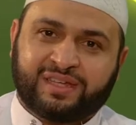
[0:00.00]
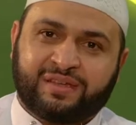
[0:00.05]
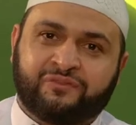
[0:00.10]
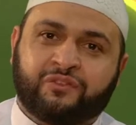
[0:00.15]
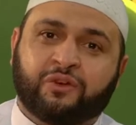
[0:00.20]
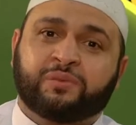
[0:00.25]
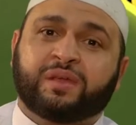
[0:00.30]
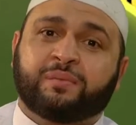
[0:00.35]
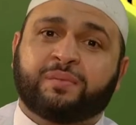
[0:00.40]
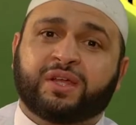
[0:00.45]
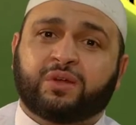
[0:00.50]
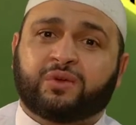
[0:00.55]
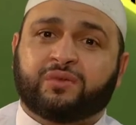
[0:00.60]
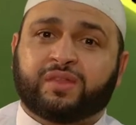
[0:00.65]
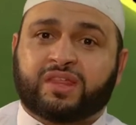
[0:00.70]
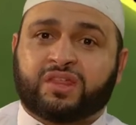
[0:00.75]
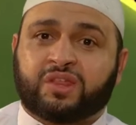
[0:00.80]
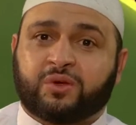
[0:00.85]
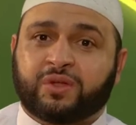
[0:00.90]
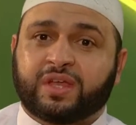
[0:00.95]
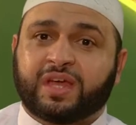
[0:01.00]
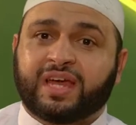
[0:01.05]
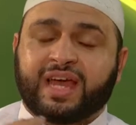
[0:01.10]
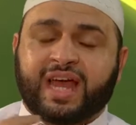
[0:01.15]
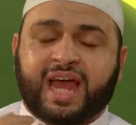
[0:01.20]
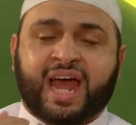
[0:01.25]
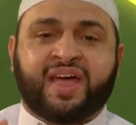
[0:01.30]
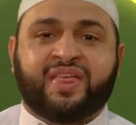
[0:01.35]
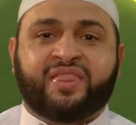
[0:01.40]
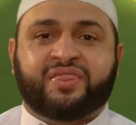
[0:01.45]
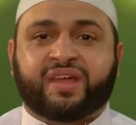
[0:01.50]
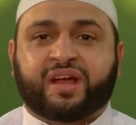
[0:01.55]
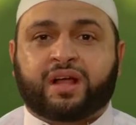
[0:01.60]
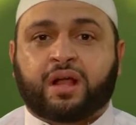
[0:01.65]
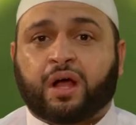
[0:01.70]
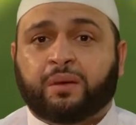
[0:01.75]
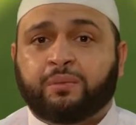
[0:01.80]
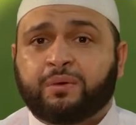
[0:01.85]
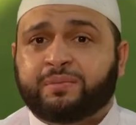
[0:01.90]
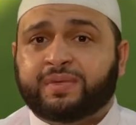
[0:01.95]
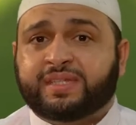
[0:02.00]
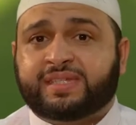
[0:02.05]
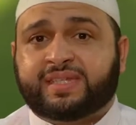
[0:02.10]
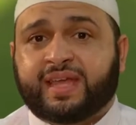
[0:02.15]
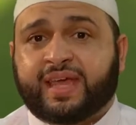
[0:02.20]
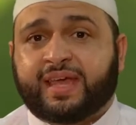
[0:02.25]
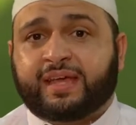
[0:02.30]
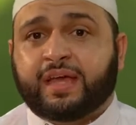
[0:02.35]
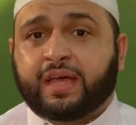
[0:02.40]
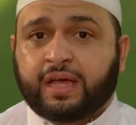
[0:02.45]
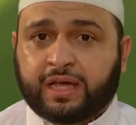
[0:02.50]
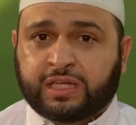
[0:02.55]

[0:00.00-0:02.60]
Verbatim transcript: From the middle of the throat. And the common mistake,